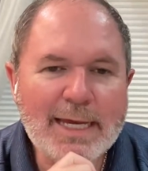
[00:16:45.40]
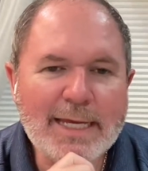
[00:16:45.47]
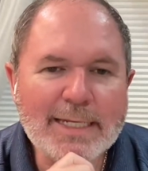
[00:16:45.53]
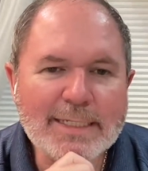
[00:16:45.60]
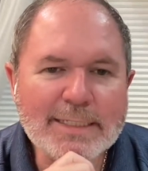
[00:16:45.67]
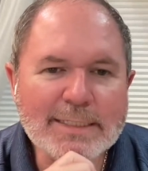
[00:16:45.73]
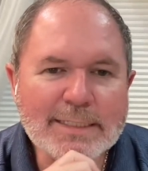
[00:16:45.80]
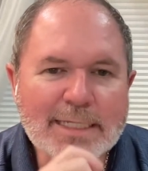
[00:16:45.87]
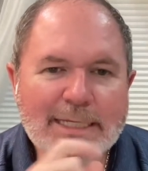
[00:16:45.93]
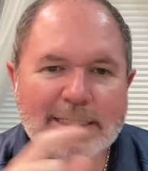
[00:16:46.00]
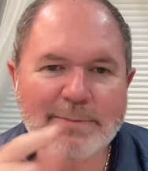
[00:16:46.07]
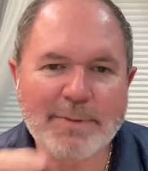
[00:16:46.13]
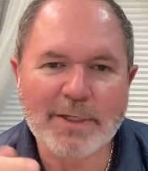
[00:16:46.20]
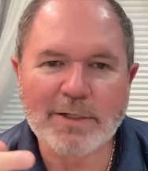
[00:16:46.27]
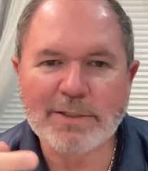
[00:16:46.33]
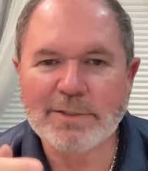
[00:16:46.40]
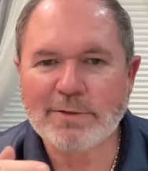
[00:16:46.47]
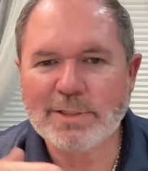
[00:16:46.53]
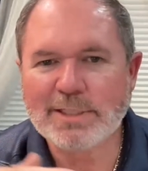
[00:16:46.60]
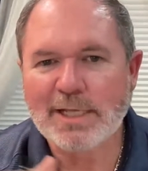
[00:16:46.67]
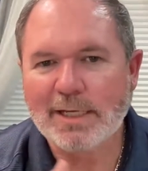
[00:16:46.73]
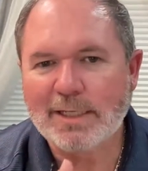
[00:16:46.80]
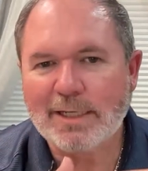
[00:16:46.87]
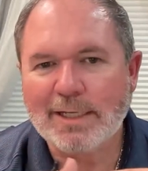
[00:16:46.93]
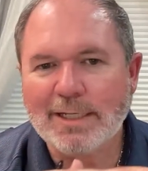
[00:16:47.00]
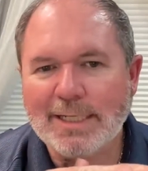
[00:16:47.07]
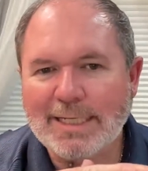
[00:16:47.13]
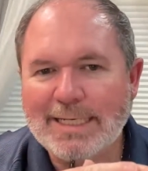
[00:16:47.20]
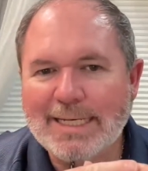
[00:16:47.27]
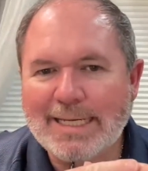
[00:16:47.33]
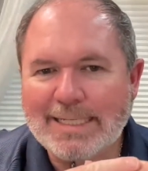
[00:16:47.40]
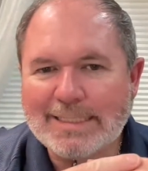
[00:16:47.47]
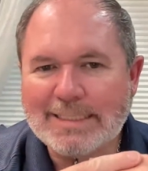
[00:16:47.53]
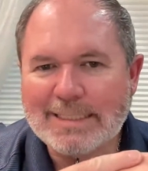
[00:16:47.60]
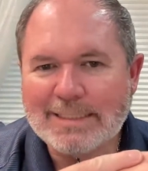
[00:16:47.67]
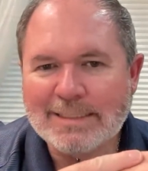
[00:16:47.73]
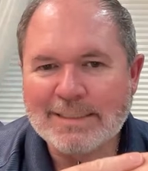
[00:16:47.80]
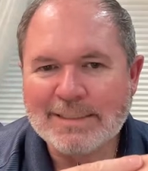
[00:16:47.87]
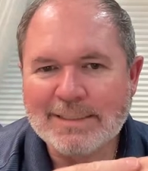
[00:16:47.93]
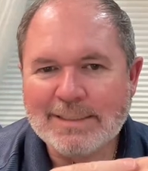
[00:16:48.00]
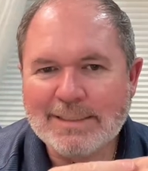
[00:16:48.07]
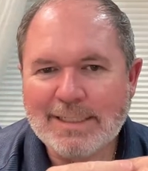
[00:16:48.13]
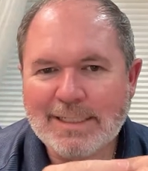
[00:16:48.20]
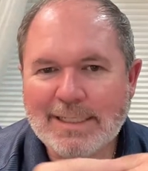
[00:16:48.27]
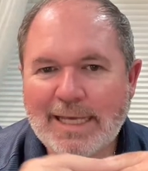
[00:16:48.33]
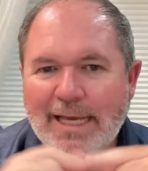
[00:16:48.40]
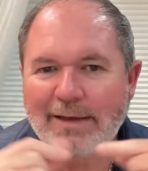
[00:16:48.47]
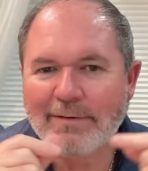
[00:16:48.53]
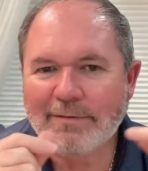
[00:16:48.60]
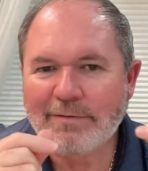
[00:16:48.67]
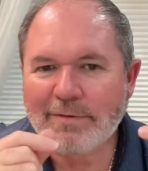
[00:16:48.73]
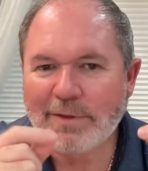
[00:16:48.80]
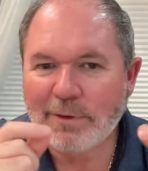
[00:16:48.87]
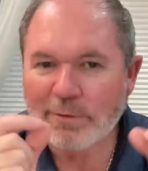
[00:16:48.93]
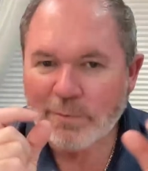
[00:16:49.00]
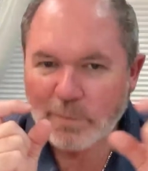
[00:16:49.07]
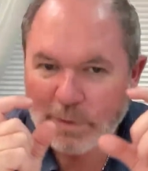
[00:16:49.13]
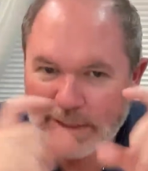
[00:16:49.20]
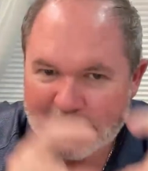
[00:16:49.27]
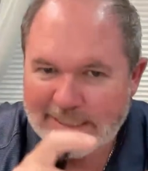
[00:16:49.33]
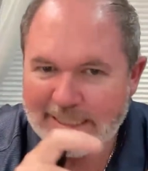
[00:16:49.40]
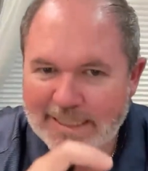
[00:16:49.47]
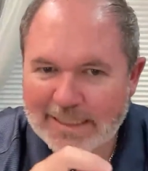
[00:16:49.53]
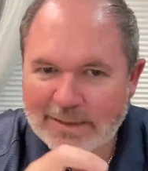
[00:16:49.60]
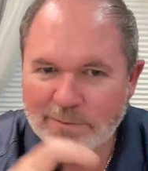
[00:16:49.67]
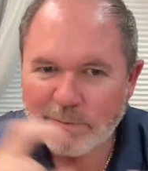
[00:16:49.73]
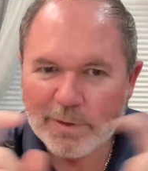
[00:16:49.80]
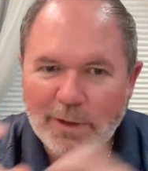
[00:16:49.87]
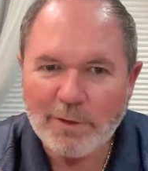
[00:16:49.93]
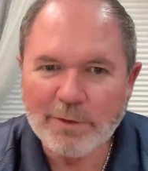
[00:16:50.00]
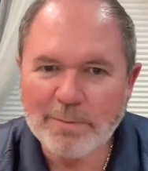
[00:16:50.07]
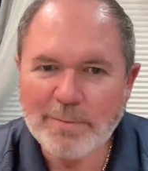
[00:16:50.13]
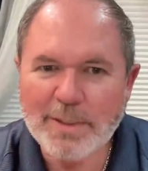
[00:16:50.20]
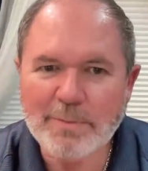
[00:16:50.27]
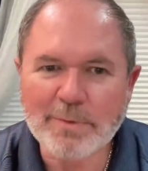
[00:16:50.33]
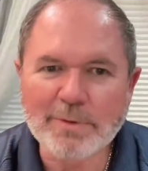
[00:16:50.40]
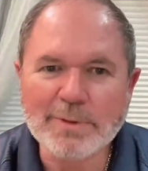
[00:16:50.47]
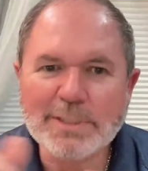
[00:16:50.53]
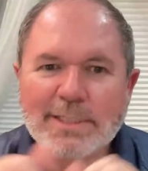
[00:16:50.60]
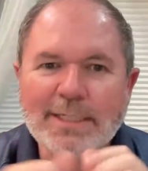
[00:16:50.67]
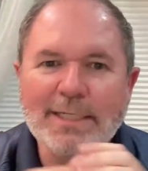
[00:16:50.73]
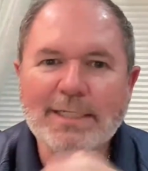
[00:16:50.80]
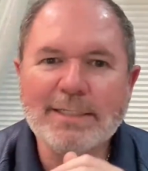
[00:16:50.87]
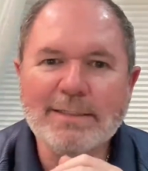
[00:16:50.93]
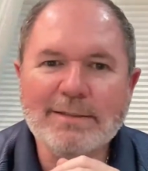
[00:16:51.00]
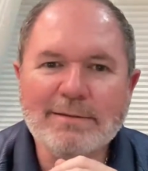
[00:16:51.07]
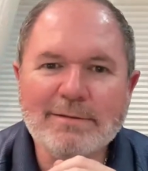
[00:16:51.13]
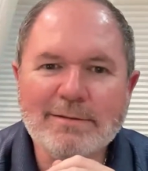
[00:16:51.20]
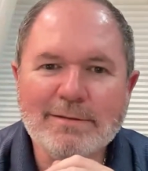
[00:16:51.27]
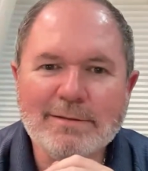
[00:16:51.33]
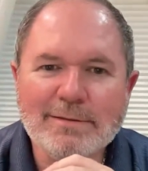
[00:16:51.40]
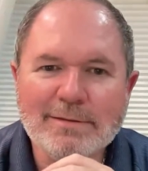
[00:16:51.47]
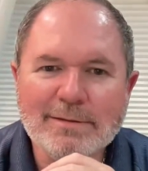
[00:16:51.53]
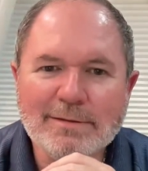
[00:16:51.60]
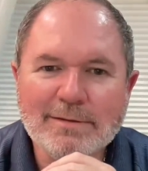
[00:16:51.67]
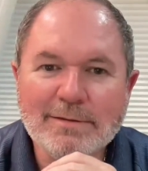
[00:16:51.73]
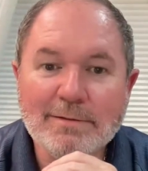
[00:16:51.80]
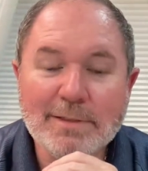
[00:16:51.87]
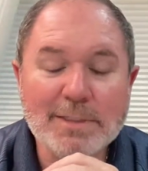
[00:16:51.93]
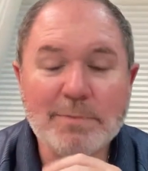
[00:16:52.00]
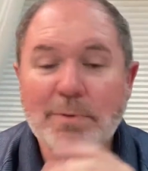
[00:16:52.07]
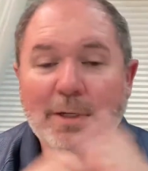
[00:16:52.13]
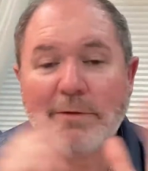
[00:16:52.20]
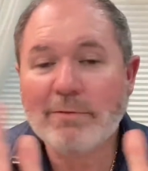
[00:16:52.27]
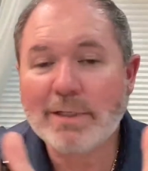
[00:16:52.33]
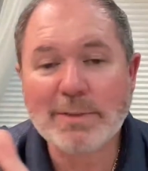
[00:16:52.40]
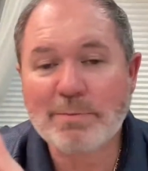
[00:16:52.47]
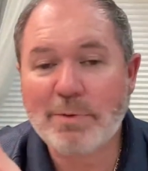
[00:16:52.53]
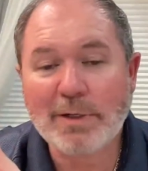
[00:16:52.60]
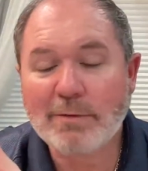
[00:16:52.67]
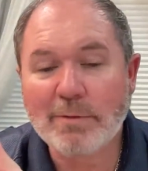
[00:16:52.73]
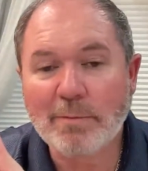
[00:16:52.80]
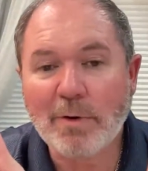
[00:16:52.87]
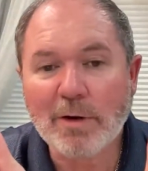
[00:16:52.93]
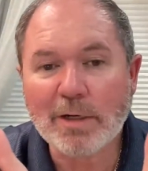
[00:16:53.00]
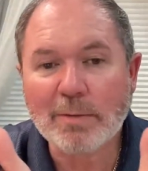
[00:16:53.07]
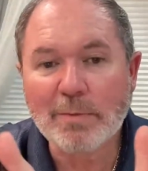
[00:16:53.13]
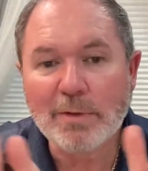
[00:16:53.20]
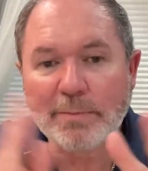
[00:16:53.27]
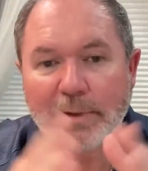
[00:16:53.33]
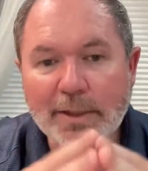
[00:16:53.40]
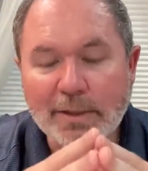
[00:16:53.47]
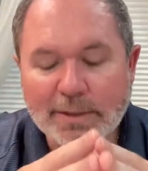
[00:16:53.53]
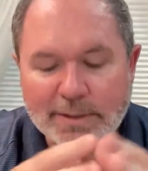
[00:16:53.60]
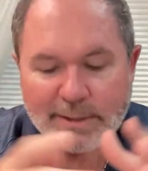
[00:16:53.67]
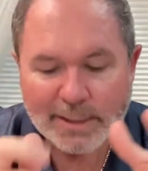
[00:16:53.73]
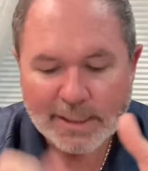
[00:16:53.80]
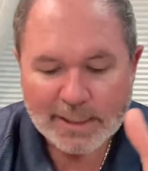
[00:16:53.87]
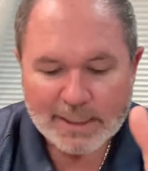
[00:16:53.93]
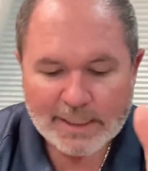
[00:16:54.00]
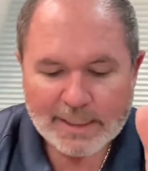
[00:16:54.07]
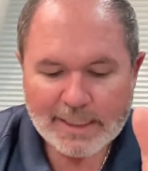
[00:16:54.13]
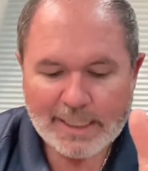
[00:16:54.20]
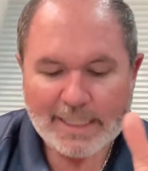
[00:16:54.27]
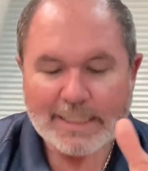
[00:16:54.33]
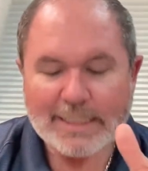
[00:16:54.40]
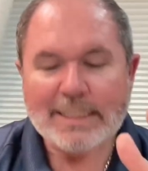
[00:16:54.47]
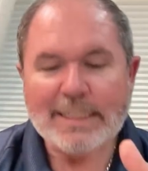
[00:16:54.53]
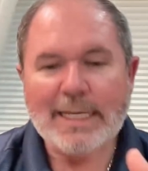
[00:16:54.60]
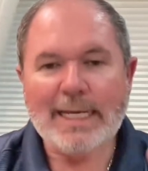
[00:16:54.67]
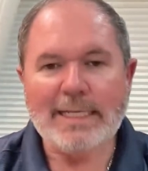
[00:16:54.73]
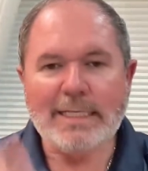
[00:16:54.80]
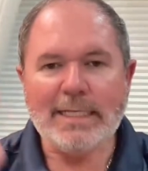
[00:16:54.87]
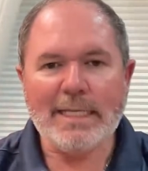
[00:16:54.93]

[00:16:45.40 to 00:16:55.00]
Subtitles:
And it's because they're psychically linked and they're seeing what other people are seeing. It's pretty remarkable because the